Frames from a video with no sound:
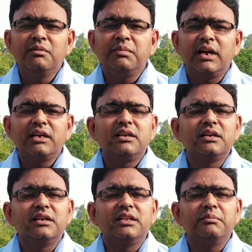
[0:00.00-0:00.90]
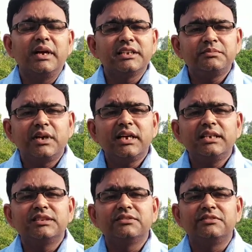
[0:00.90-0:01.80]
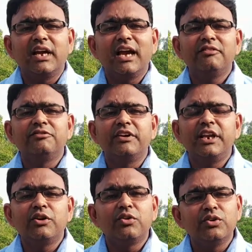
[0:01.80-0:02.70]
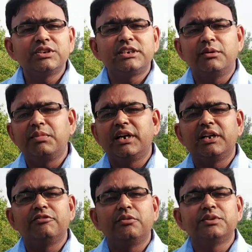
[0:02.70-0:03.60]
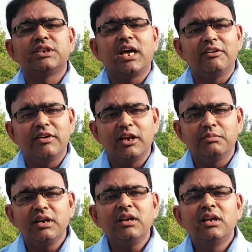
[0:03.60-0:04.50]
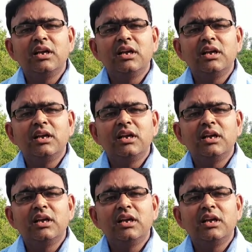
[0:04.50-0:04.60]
But the best part is we have very close template information available